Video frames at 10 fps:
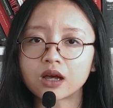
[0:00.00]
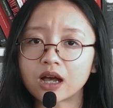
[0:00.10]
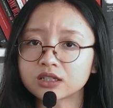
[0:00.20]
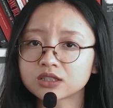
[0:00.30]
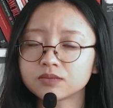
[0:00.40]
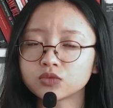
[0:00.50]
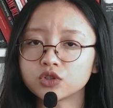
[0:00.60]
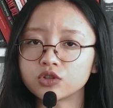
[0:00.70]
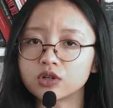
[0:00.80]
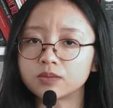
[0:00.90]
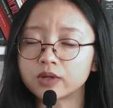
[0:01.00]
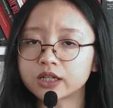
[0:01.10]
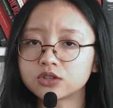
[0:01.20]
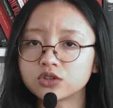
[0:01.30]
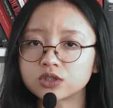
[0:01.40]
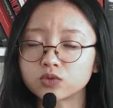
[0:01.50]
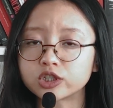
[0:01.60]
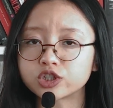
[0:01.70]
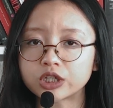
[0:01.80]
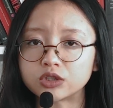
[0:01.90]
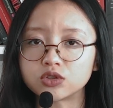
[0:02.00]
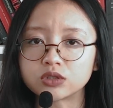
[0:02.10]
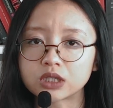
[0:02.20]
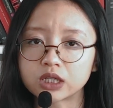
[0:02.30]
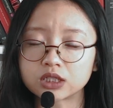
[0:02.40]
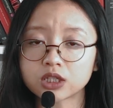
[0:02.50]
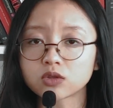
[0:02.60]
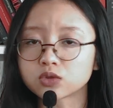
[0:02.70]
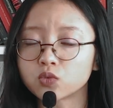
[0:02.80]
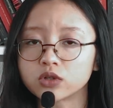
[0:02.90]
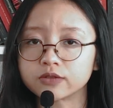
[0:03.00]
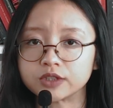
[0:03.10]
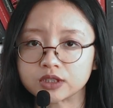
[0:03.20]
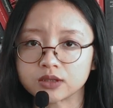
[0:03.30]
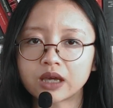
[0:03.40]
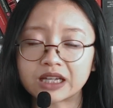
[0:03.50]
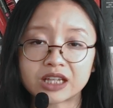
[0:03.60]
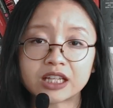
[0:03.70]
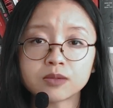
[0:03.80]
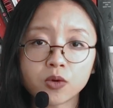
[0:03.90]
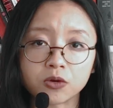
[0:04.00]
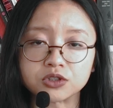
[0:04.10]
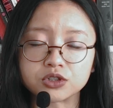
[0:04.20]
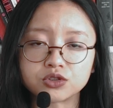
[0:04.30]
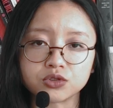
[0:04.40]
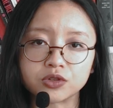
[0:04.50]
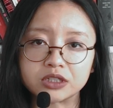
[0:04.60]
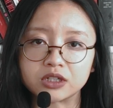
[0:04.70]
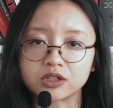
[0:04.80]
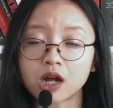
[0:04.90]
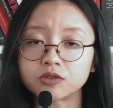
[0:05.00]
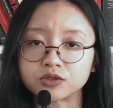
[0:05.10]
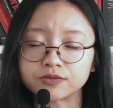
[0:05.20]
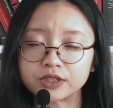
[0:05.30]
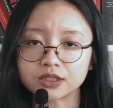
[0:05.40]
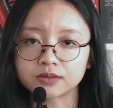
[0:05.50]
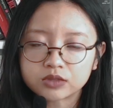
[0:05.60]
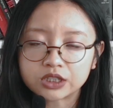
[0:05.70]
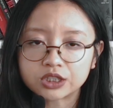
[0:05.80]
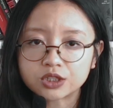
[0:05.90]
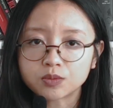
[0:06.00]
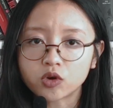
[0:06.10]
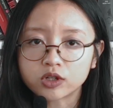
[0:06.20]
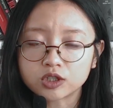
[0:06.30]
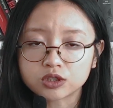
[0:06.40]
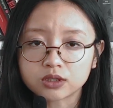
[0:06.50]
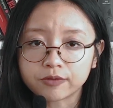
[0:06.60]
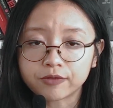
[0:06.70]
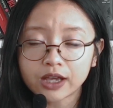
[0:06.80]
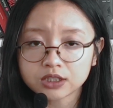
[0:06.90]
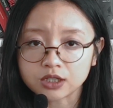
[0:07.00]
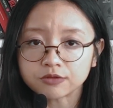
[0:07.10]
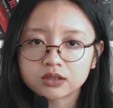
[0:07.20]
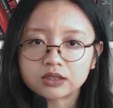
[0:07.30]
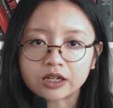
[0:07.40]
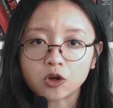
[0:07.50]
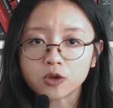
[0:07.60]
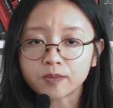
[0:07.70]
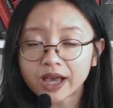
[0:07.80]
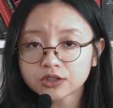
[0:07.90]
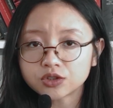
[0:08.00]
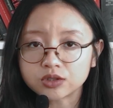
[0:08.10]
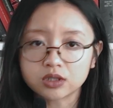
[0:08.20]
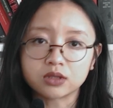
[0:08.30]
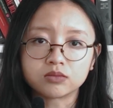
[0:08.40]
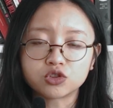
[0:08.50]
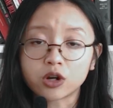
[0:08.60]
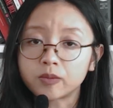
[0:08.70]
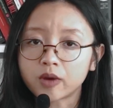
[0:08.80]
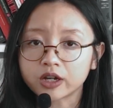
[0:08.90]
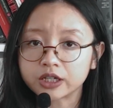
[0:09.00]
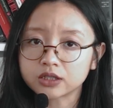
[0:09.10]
ask them to apply to switch into the skilled worker visa at any point during their current visa. This is more cost-effective than going back to the job market